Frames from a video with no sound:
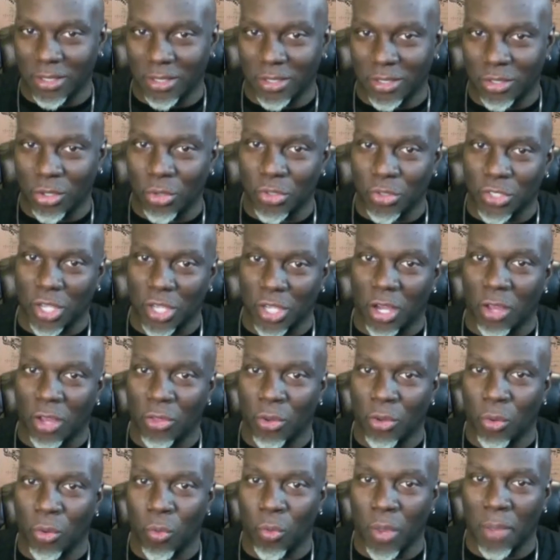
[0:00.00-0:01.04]
those
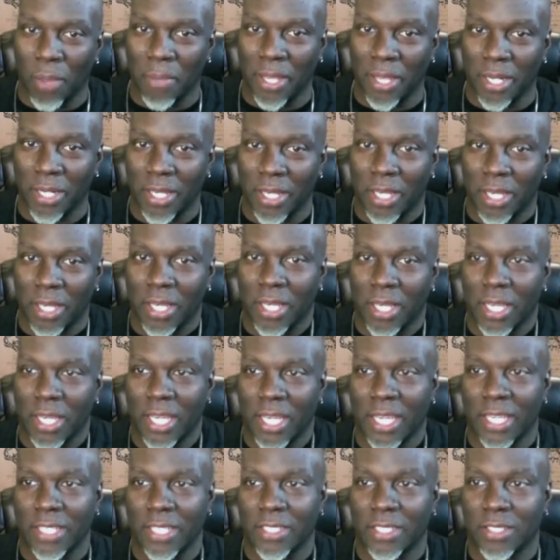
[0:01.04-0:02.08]
other women
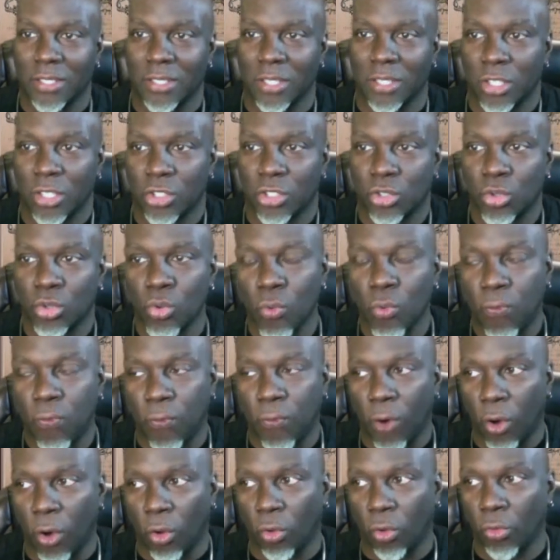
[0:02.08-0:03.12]
is
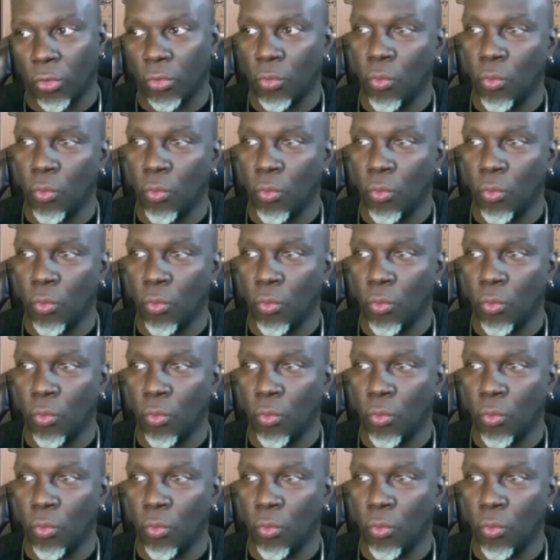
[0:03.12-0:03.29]
twofold.